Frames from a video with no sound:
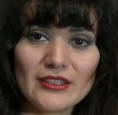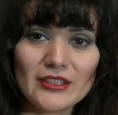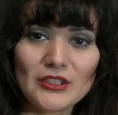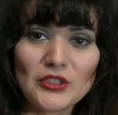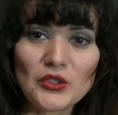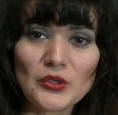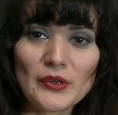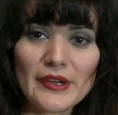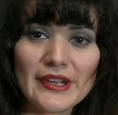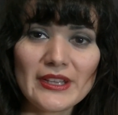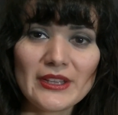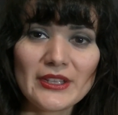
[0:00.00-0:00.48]

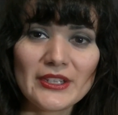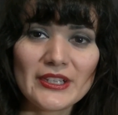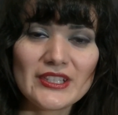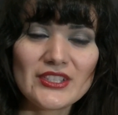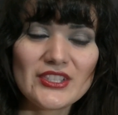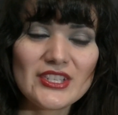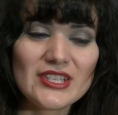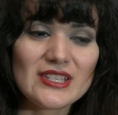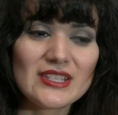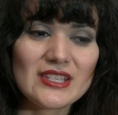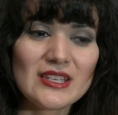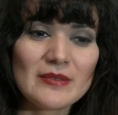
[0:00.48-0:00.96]
trailer,
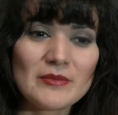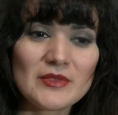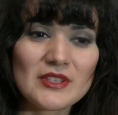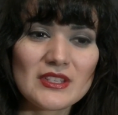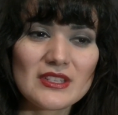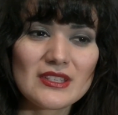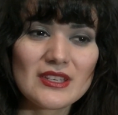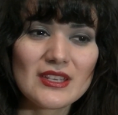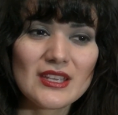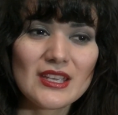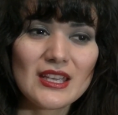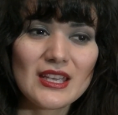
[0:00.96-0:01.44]
it just
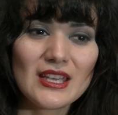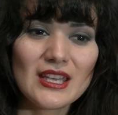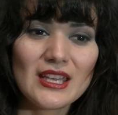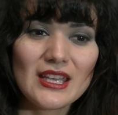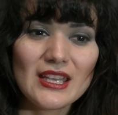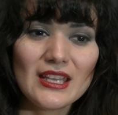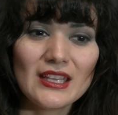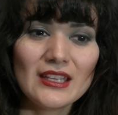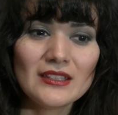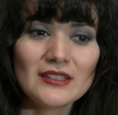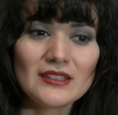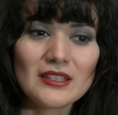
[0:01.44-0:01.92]
seems
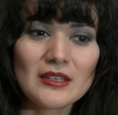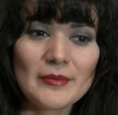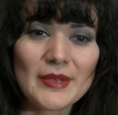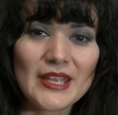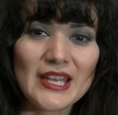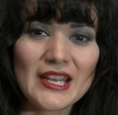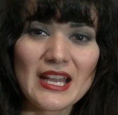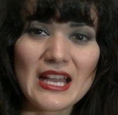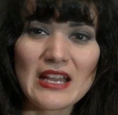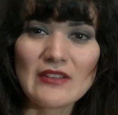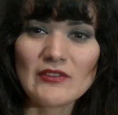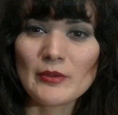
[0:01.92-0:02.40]
to
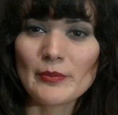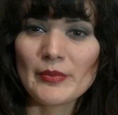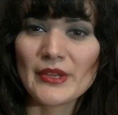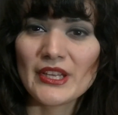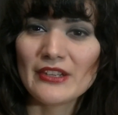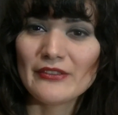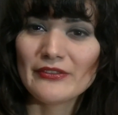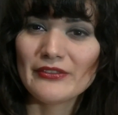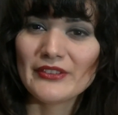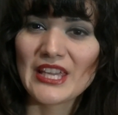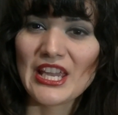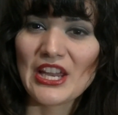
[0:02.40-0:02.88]
me to have a
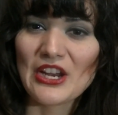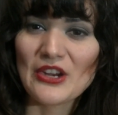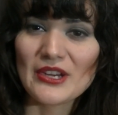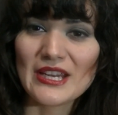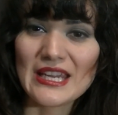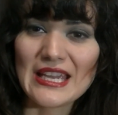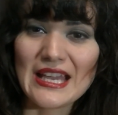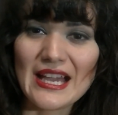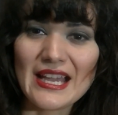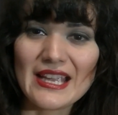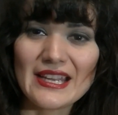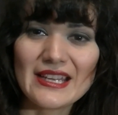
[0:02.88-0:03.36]
bit of
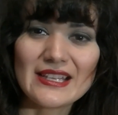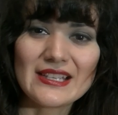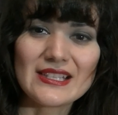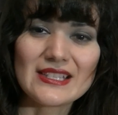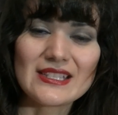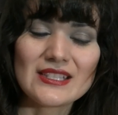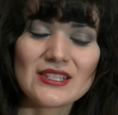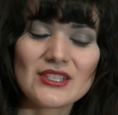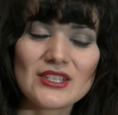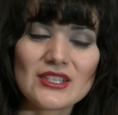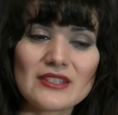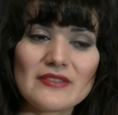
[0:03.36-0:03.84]

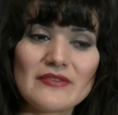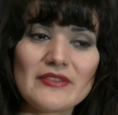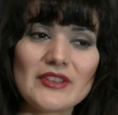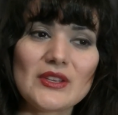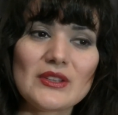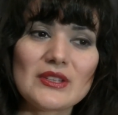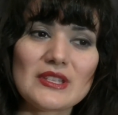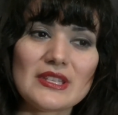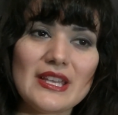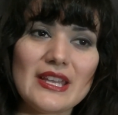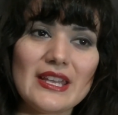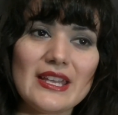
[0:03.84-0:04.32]
Carrie-itis. It just
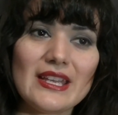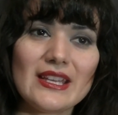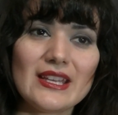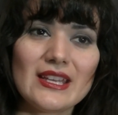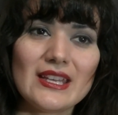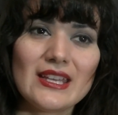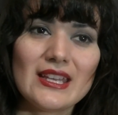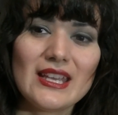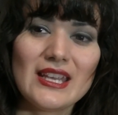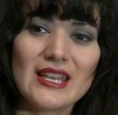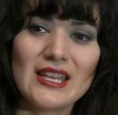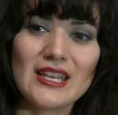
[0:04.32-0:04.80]
feels
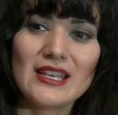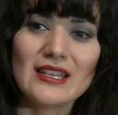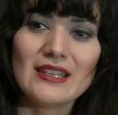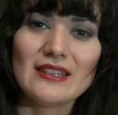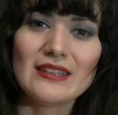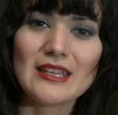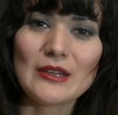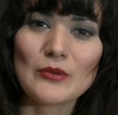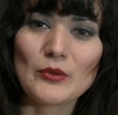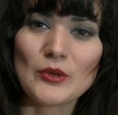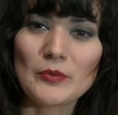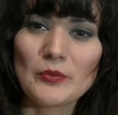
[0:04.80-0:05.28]
like
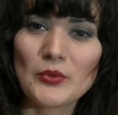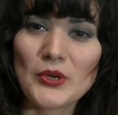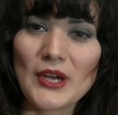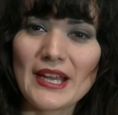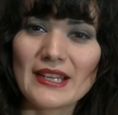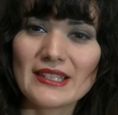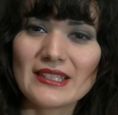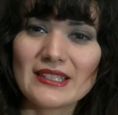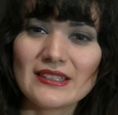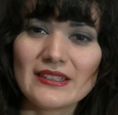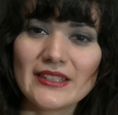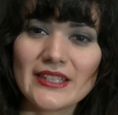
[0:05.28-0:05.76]
they were
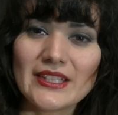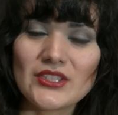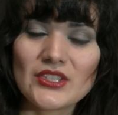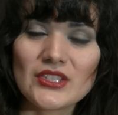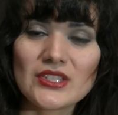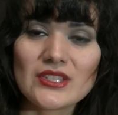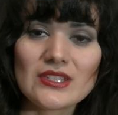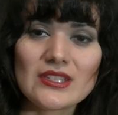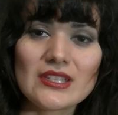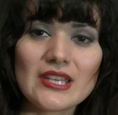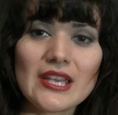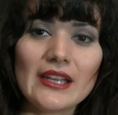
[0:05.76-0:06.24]
practically
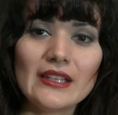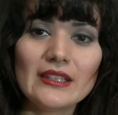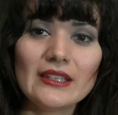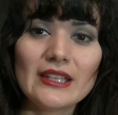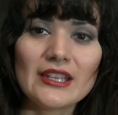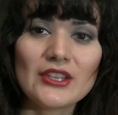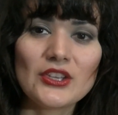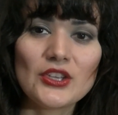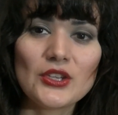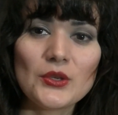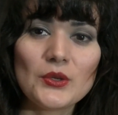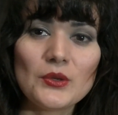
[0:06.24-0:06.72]
just
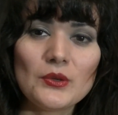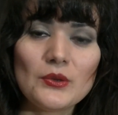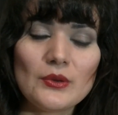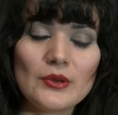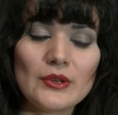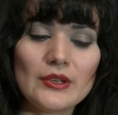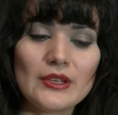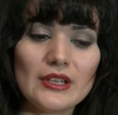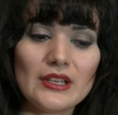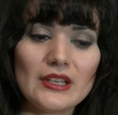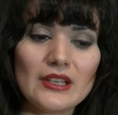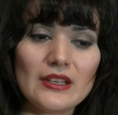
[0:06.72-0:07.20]
telling
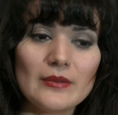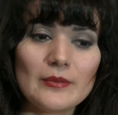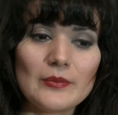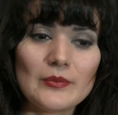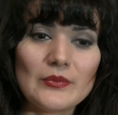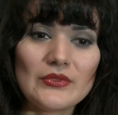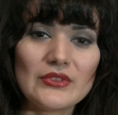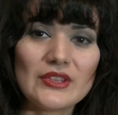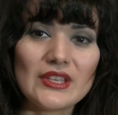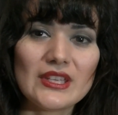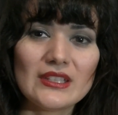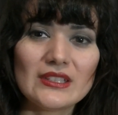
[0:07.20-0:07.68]
you
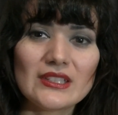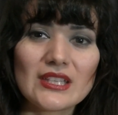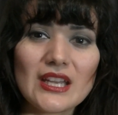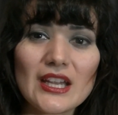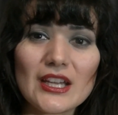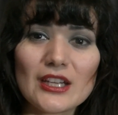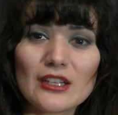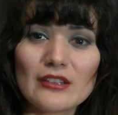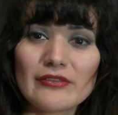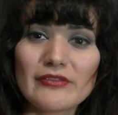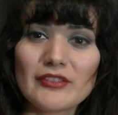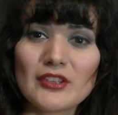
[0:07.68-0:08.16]
the
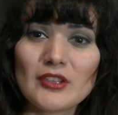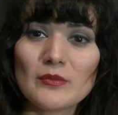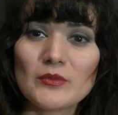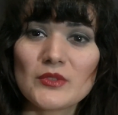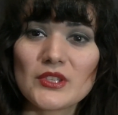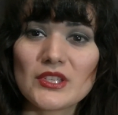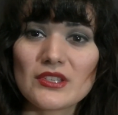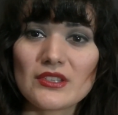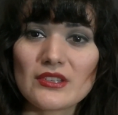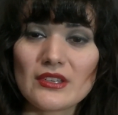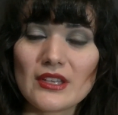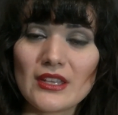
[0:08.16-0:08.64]
entire film
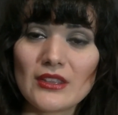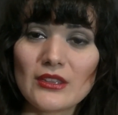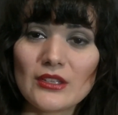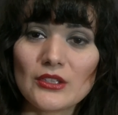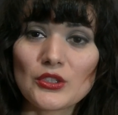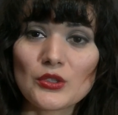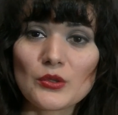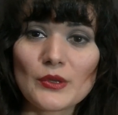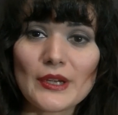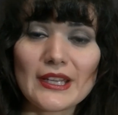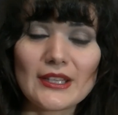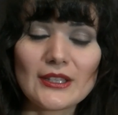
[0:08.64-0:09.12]
just in
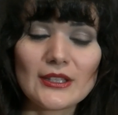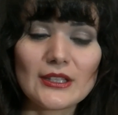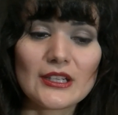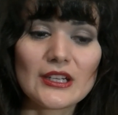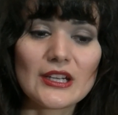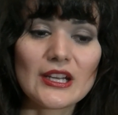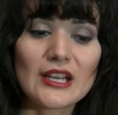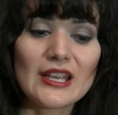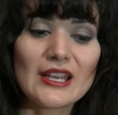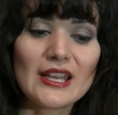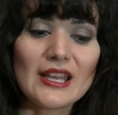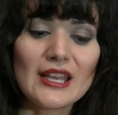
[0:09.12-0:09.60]
the
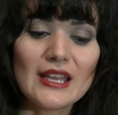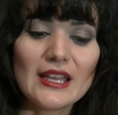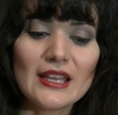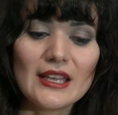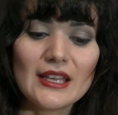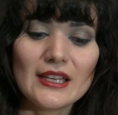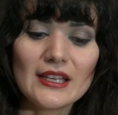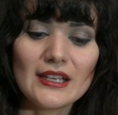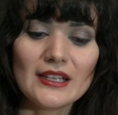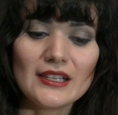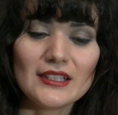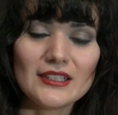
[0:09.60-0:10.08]
trailer.
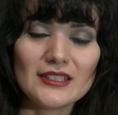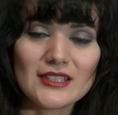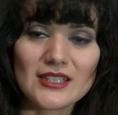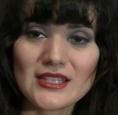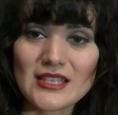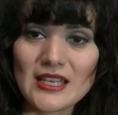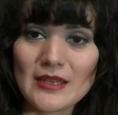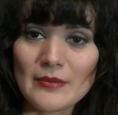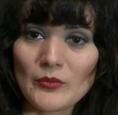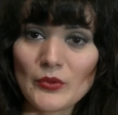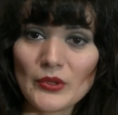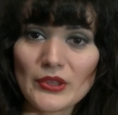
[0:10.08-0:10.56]

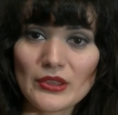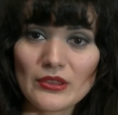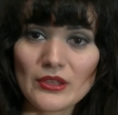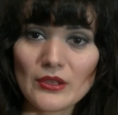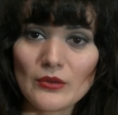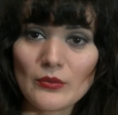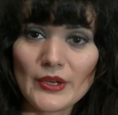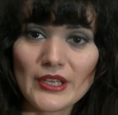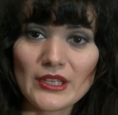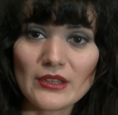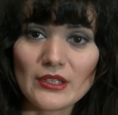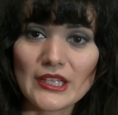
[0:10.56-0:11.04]
Same with
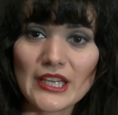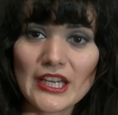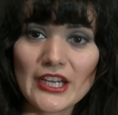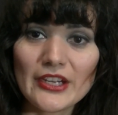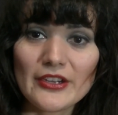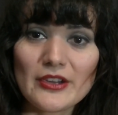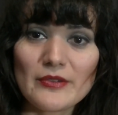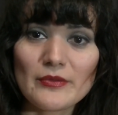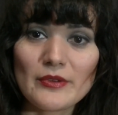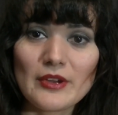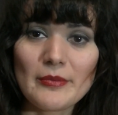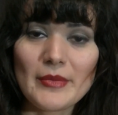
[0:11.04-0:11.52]
the way the
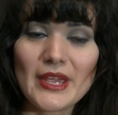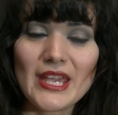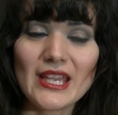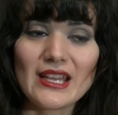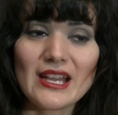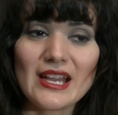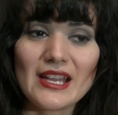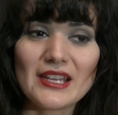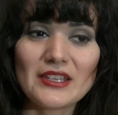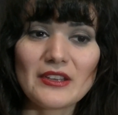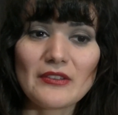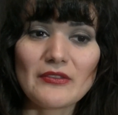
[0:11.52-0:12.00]
Carrie
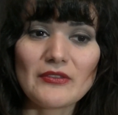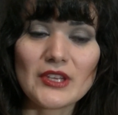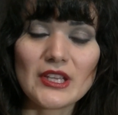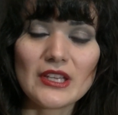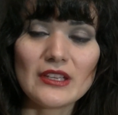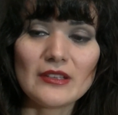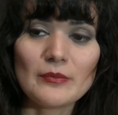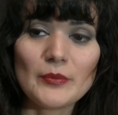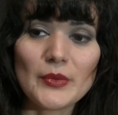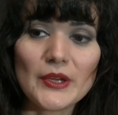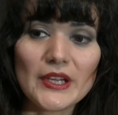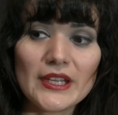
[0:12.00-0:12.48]
remake kind of
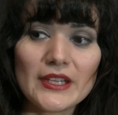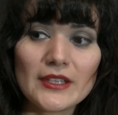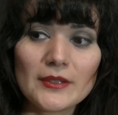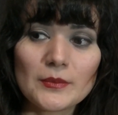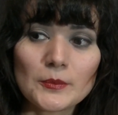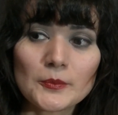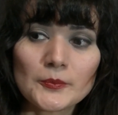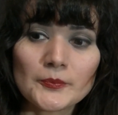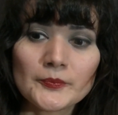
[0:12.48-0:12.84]
did, but